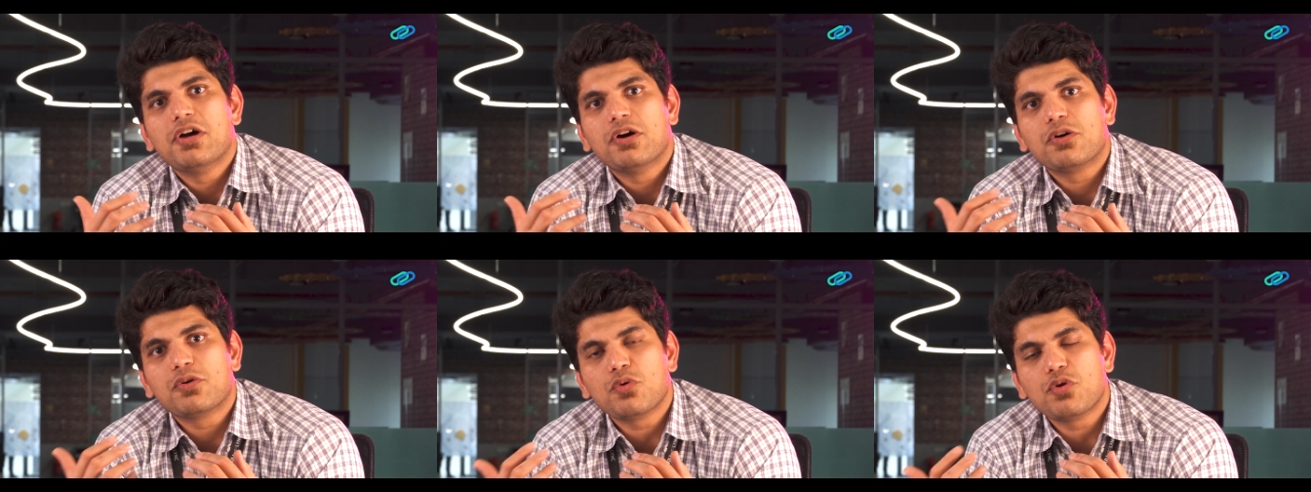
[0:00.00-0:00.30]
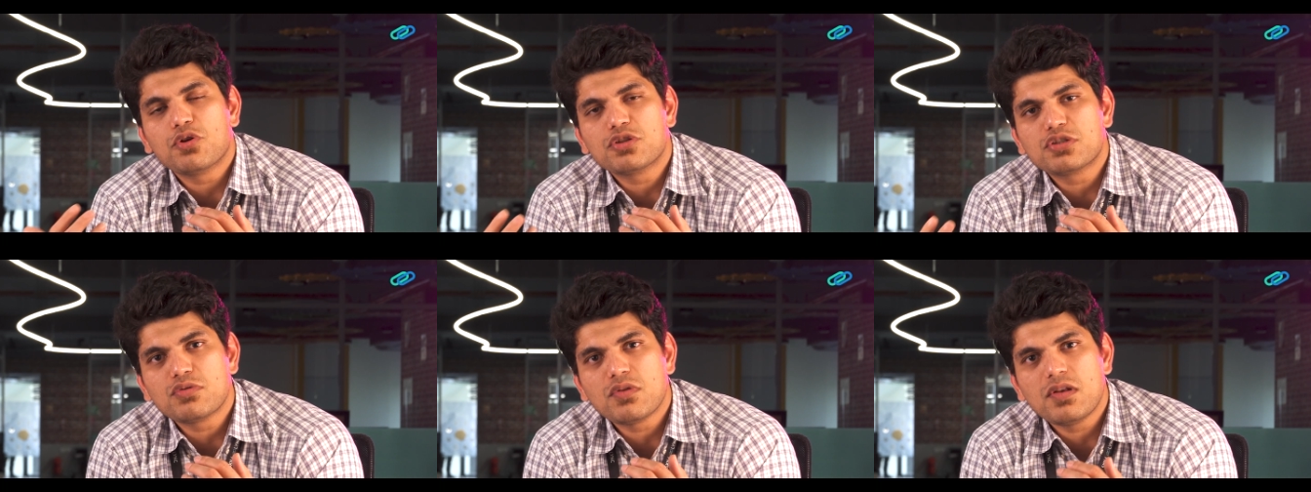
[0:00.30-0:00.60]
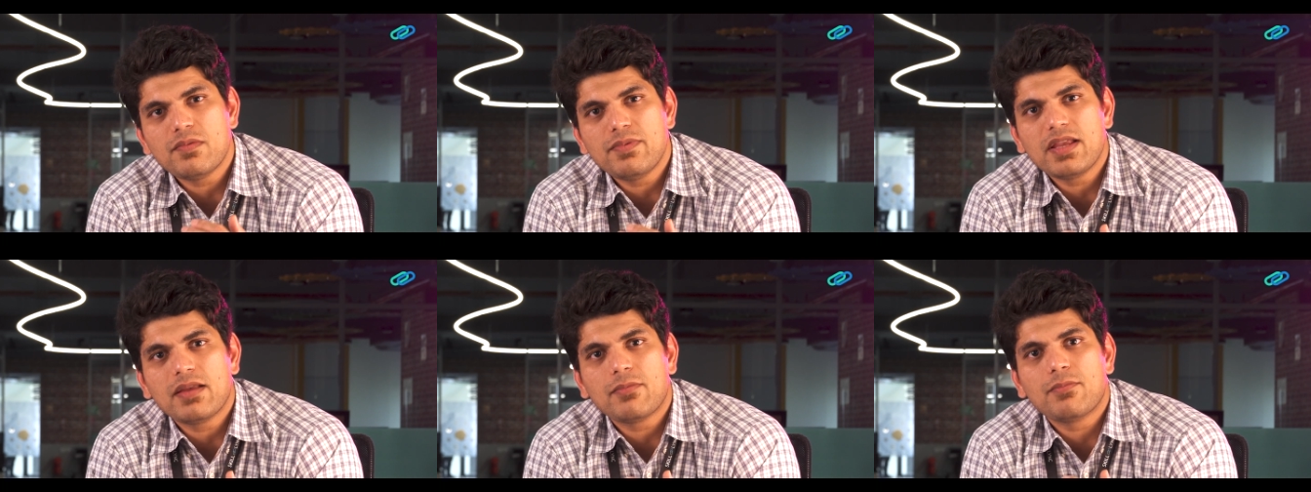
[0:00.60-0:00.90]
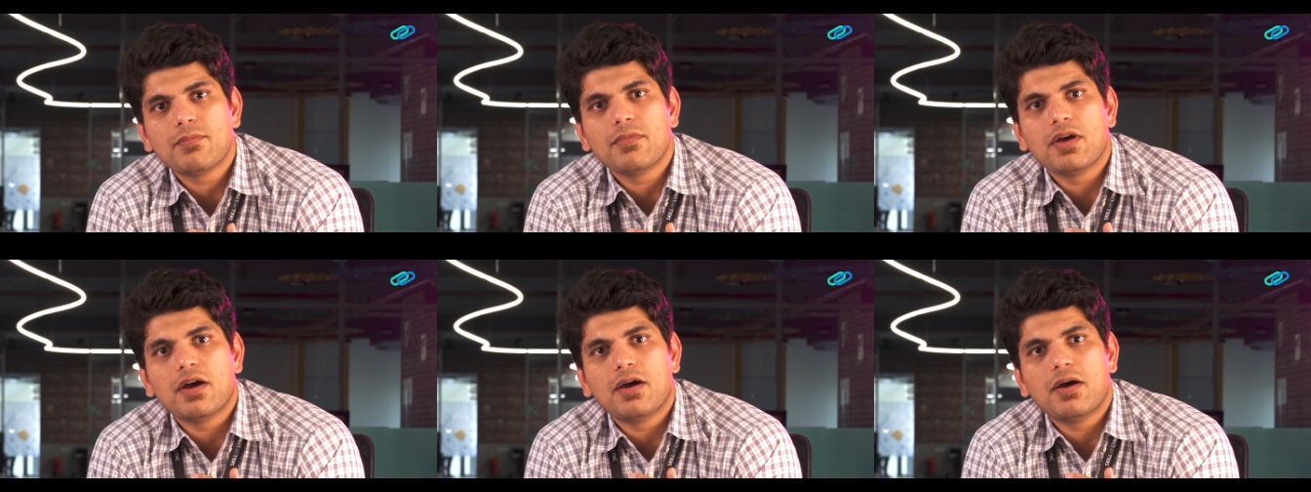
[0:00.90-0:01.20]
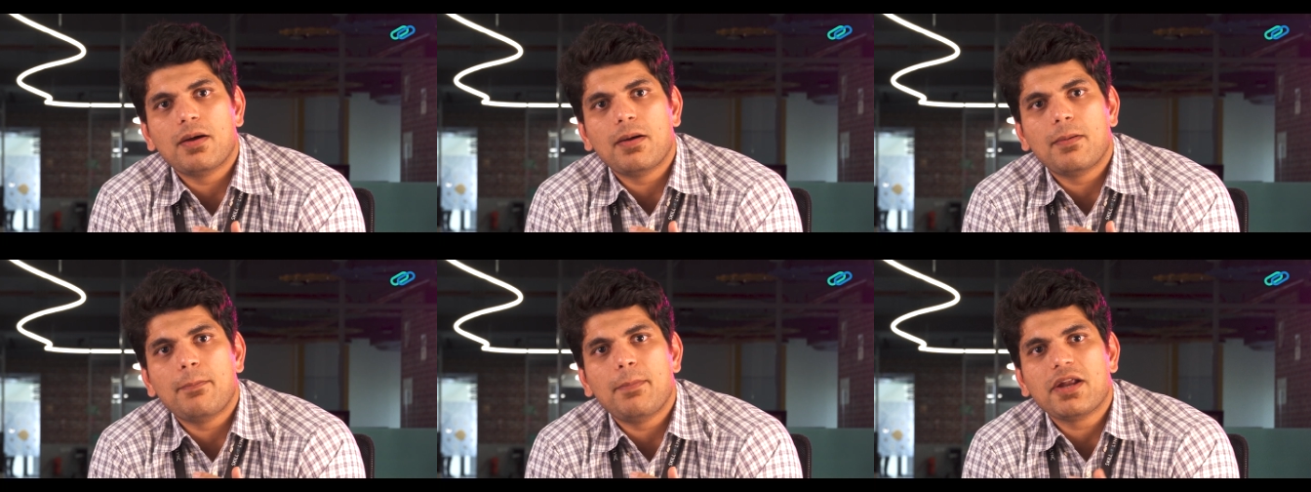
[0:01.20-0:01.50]
roads will be
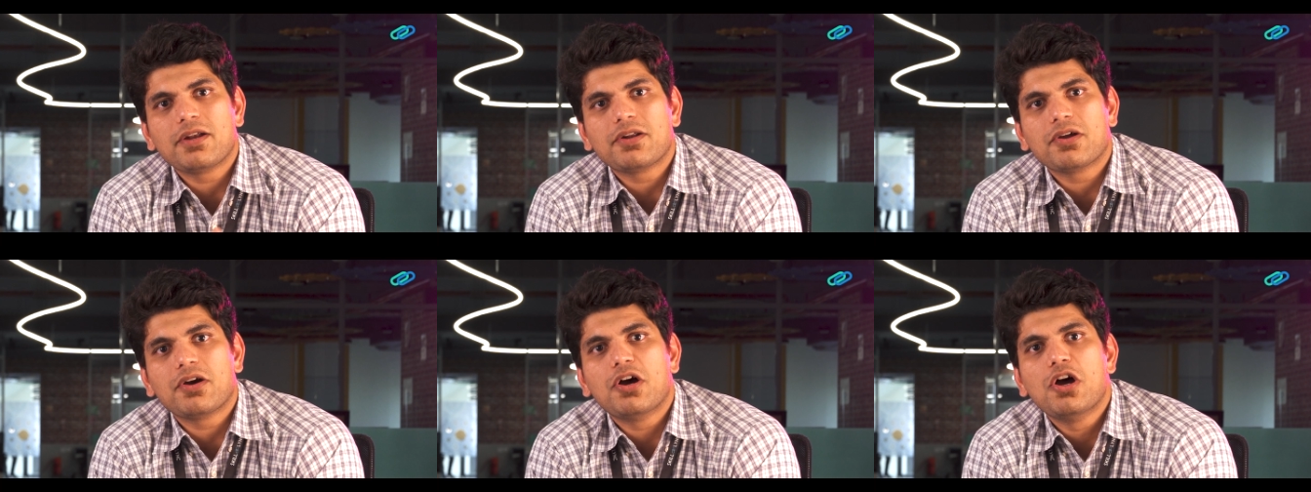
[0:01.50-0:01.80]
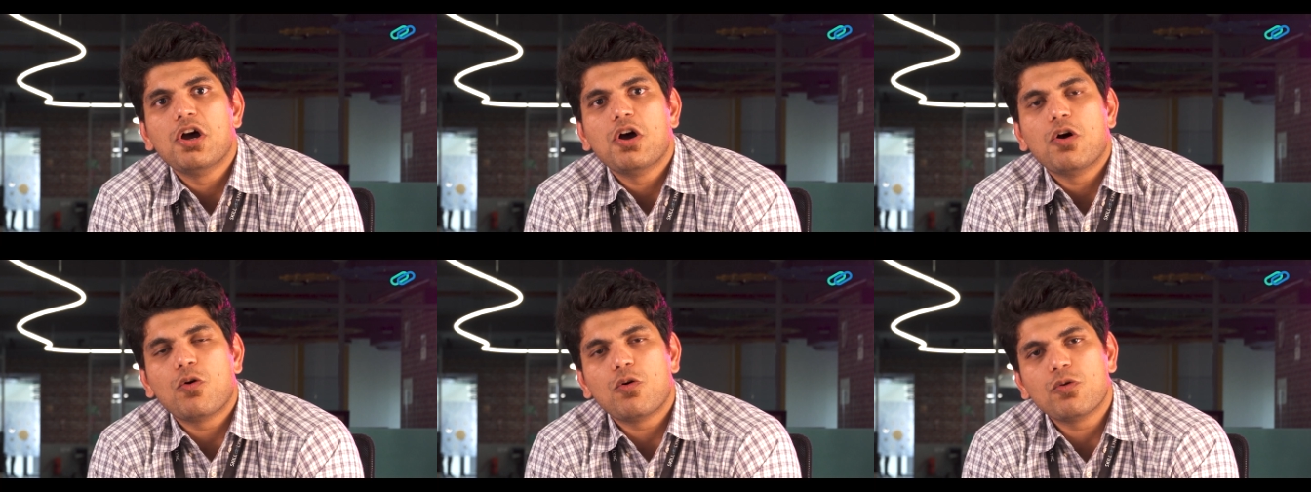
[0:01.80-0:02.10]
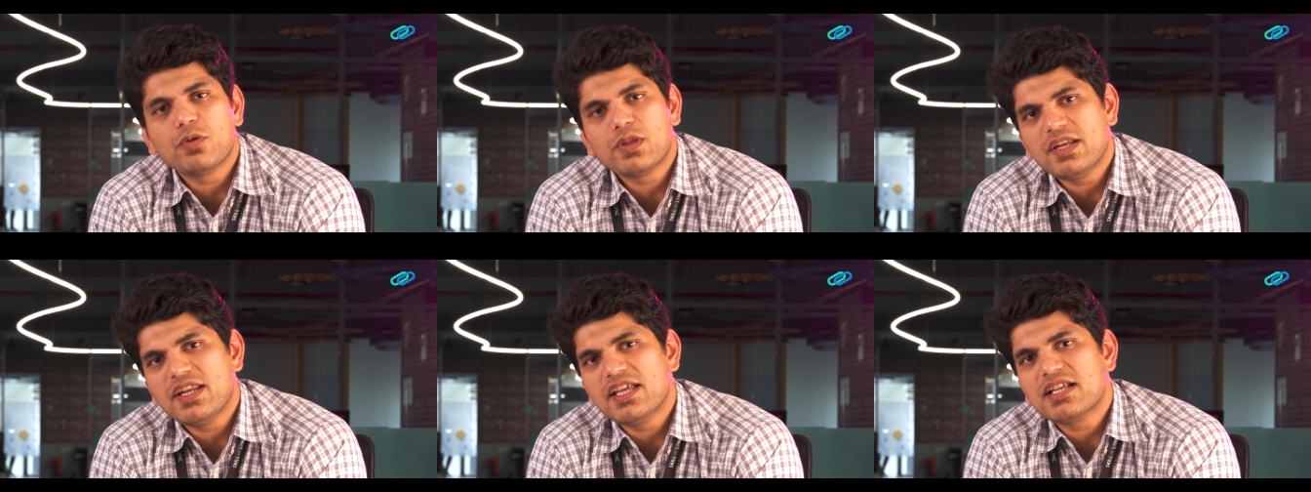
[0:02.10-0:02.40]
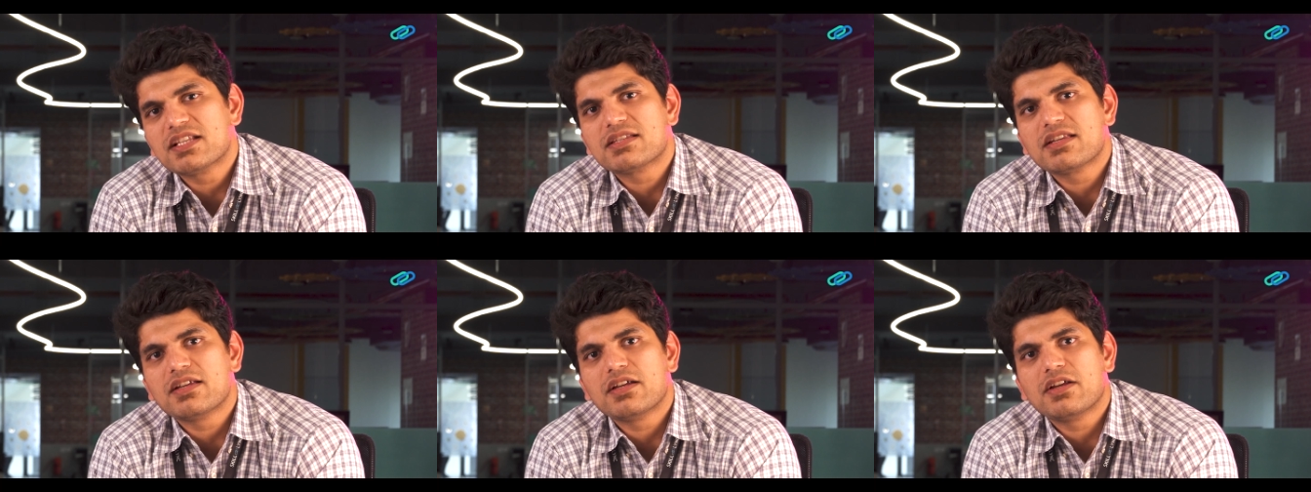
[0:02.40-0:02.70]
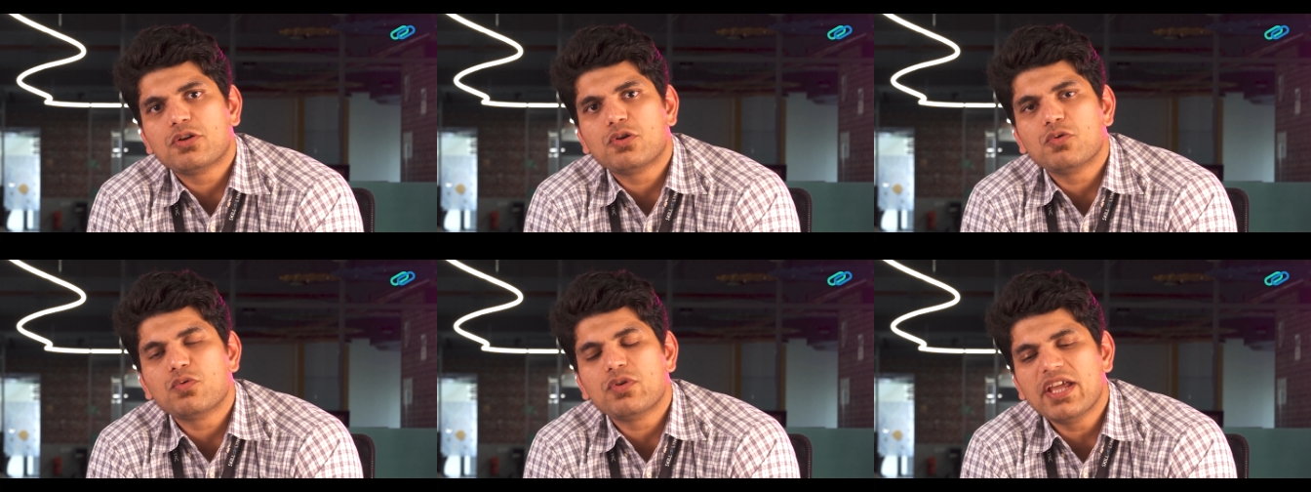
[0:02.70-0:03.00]
uh, better over the next
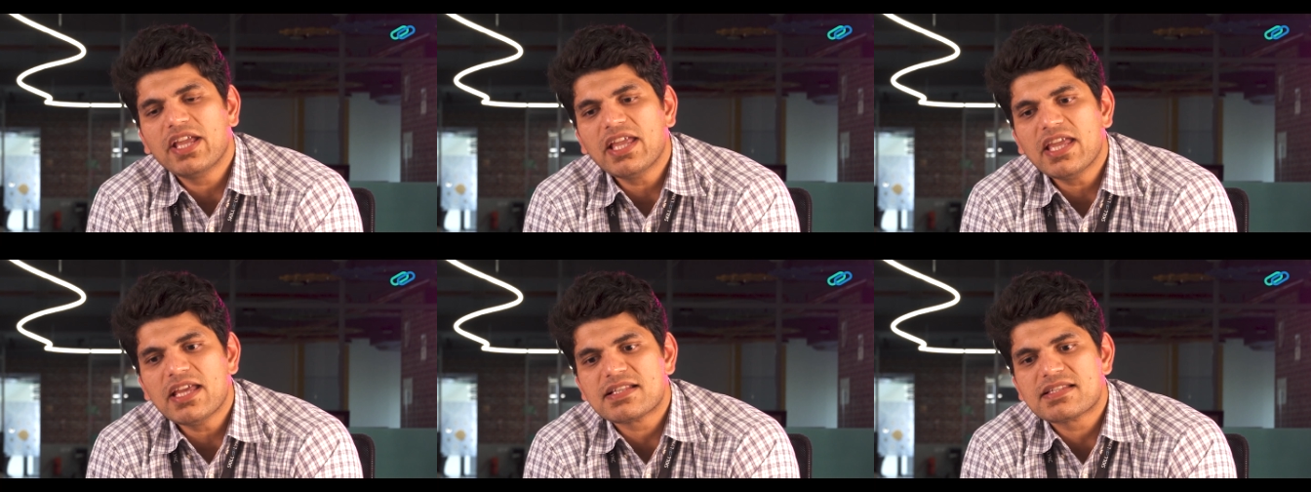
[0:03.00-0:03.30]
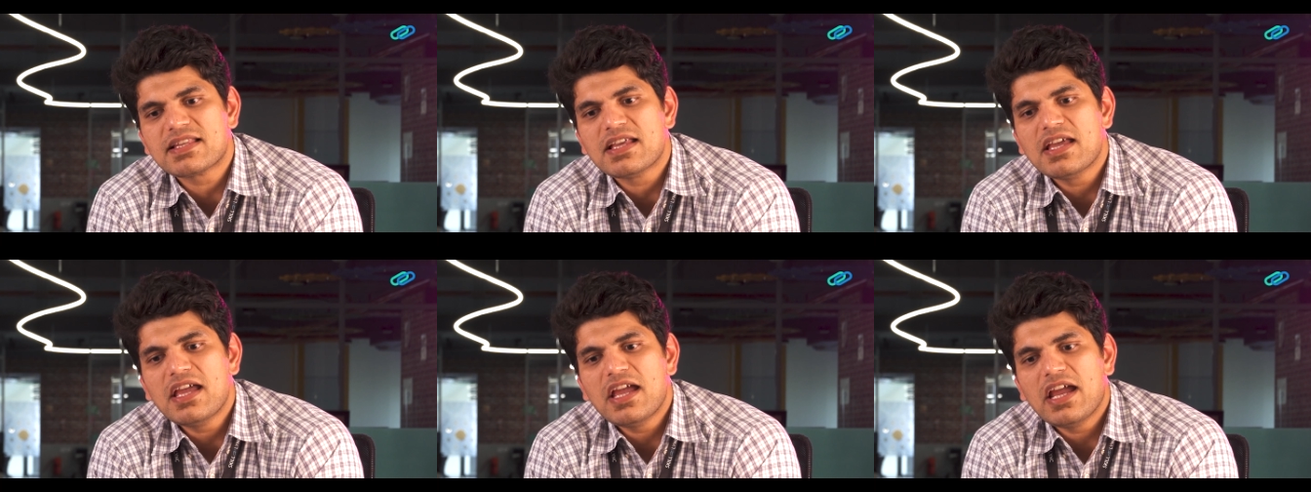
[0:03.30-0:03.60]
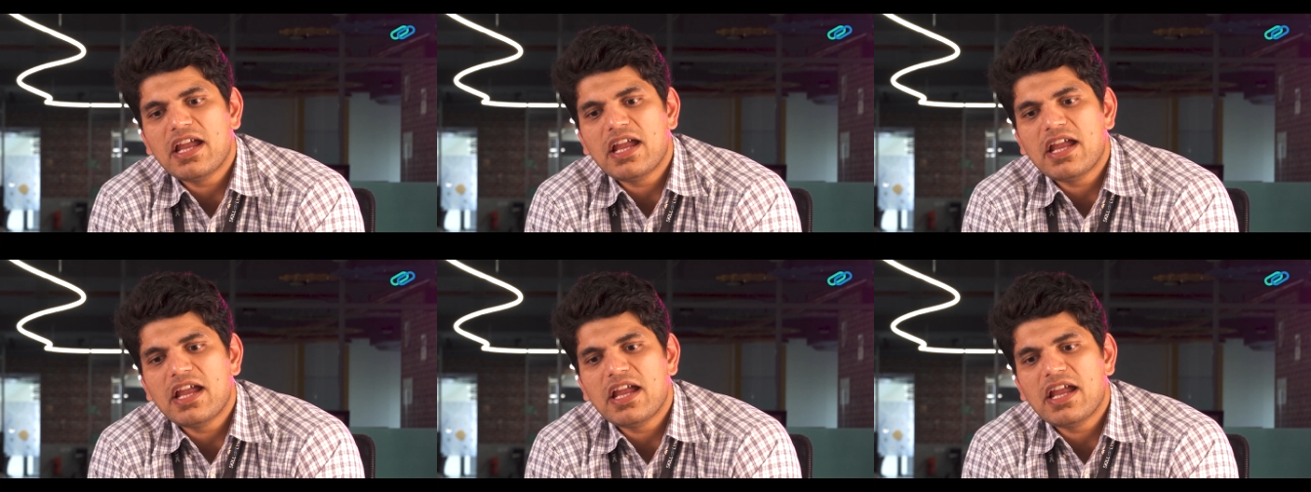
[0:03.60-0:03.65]
two decades.